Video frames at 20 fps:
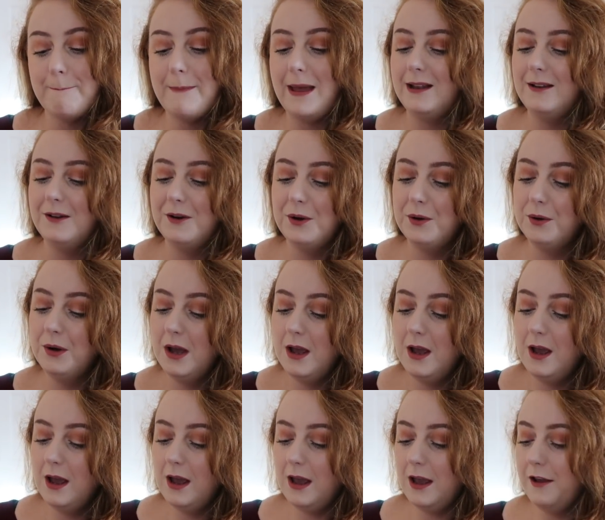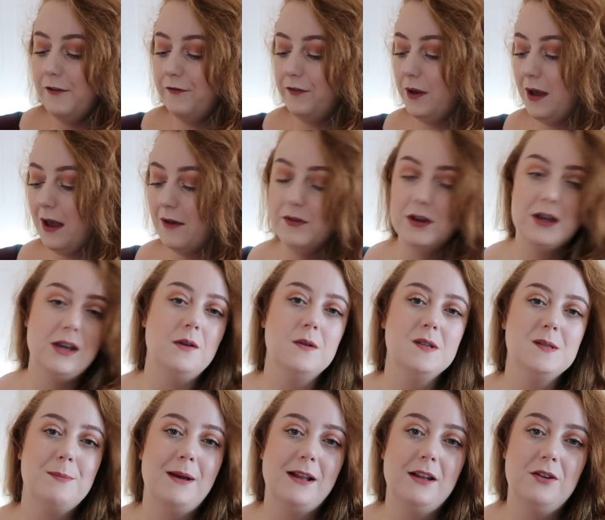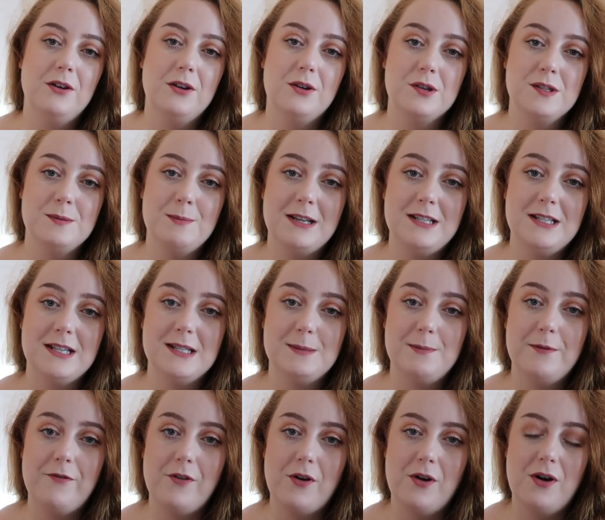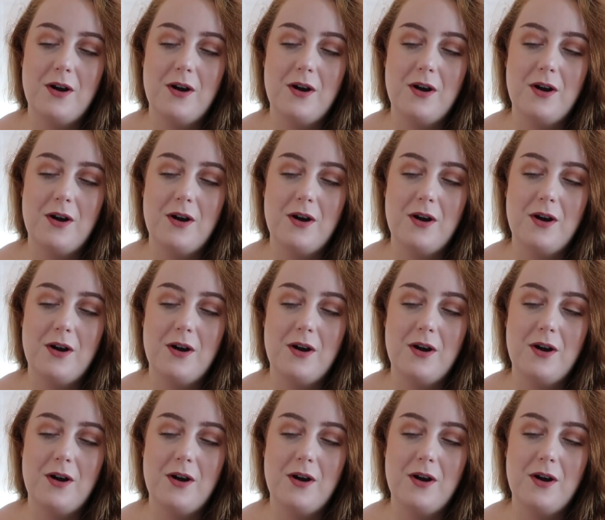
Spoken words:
Mellow. If you haven't used Mellow Cosmetics before,